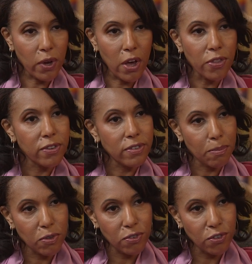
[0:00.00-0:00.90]
health and
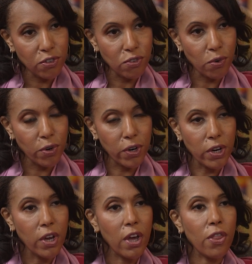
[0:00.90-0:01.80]
substance use disorder,
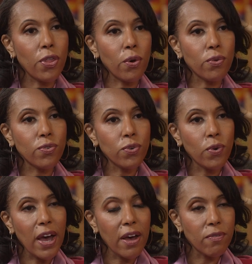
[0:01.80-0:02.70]
those who
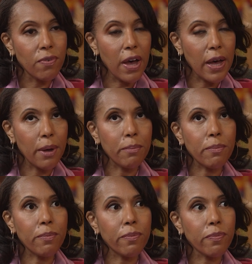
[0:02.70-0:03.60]
have
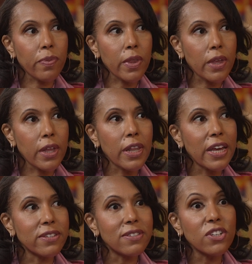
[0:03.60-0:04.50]

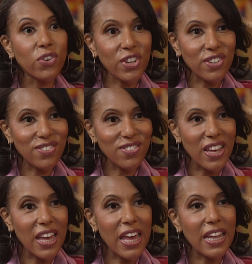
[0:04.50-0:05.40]
less serious
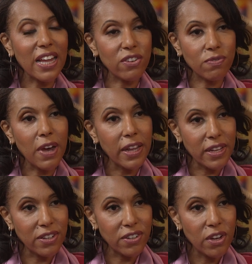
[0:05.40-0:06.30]
and less violent